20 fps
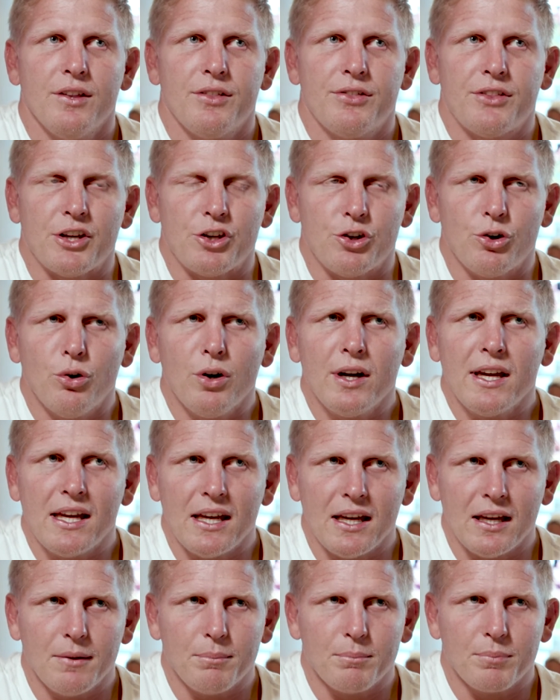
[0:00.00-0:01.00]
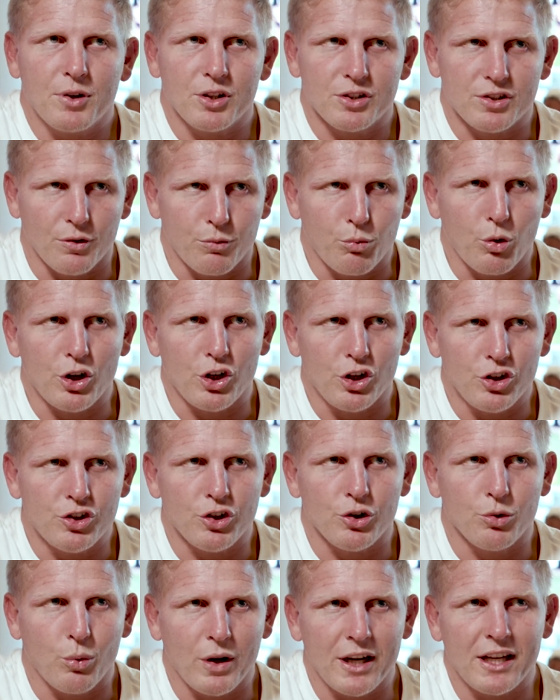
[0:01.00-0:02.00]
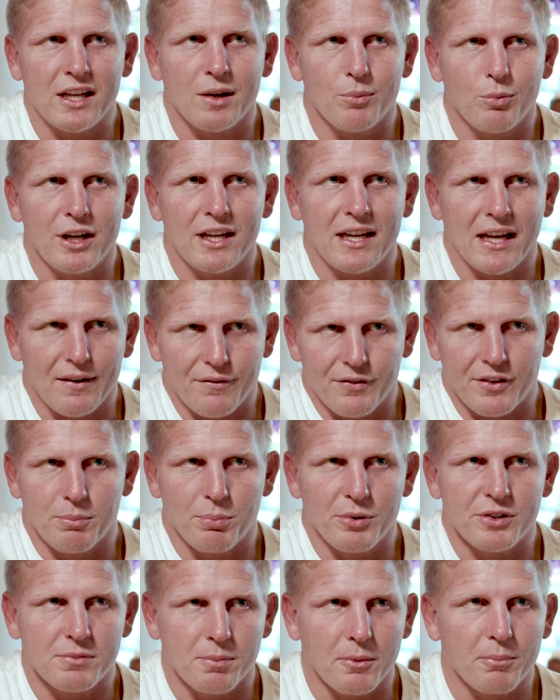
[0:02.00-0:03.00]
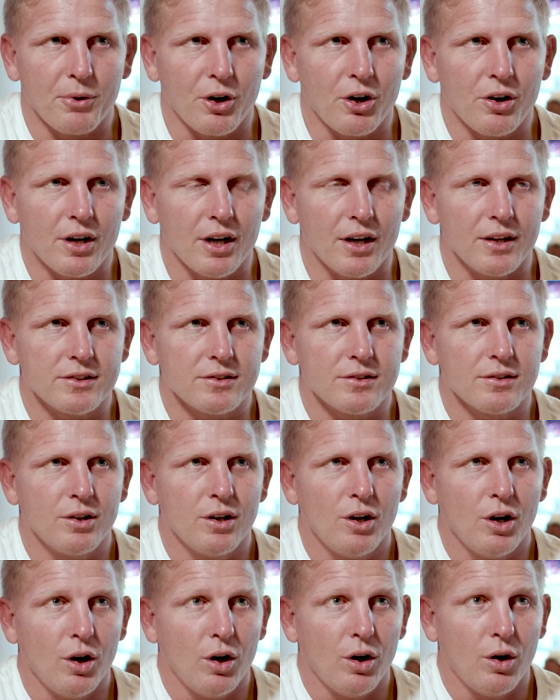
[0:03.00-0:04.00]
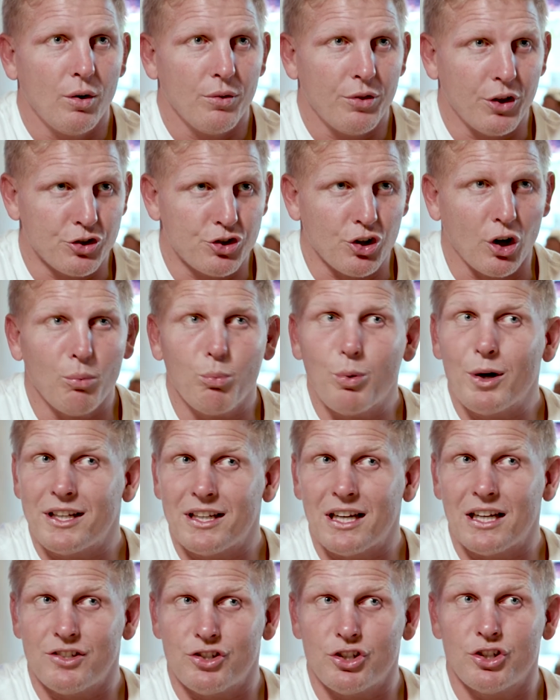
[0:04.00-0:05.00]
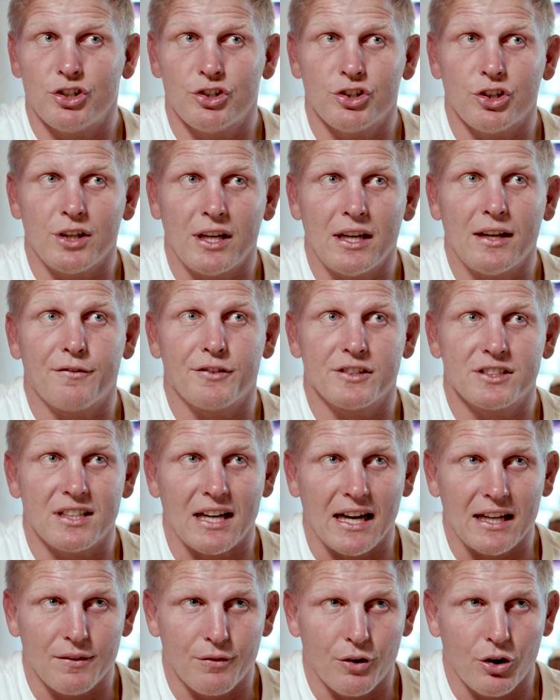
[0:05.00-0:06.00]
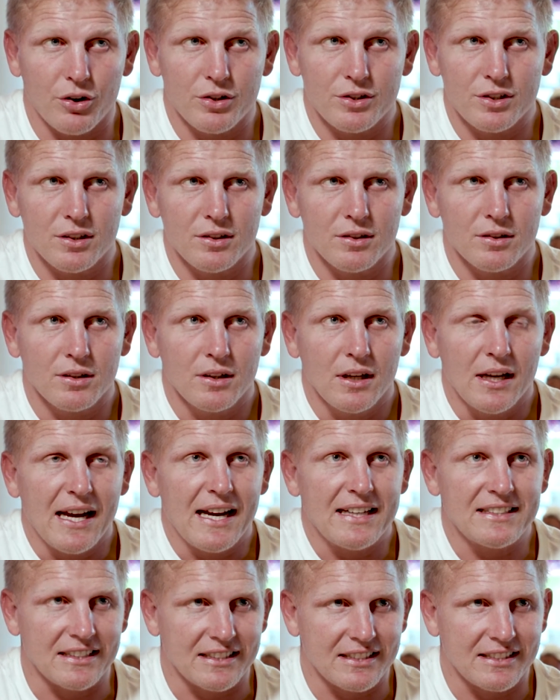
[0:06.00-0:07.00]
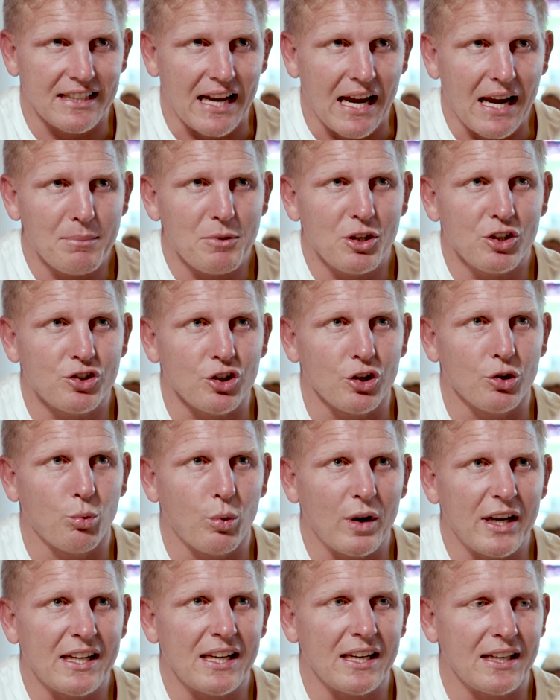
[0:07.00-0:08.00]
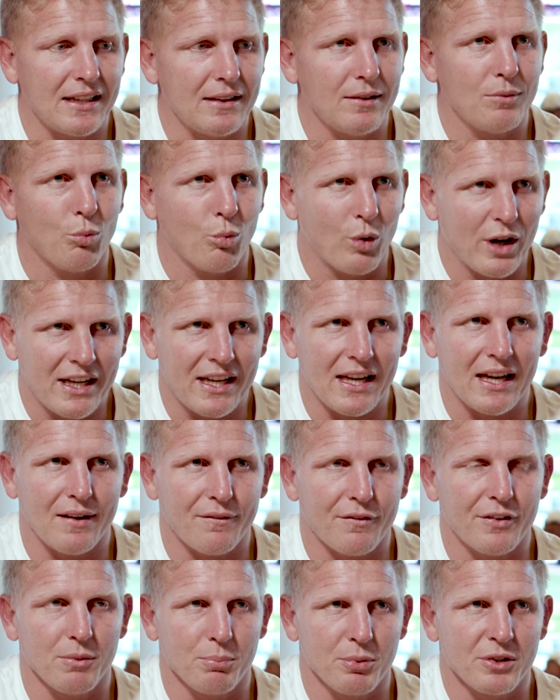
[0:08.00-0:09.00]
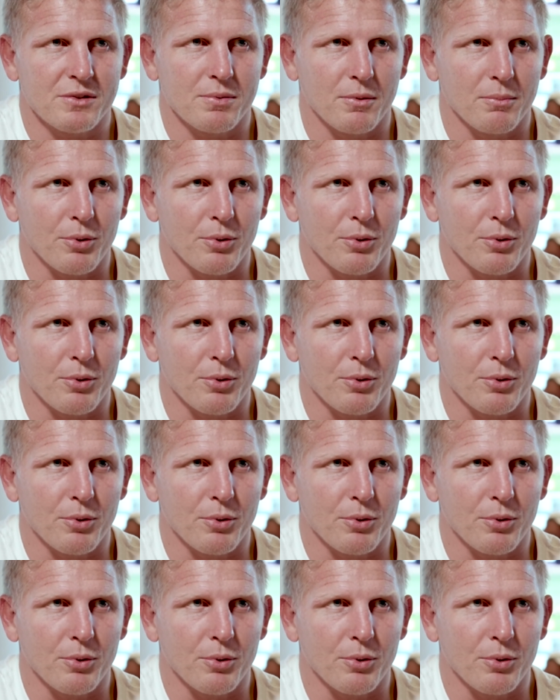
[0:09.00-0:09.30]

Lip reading: that you're here because of what you do week in, week out for the Brisbane Broncos. The job we need you to do here for State of Origin is the same you do week in, week out for the Brisbane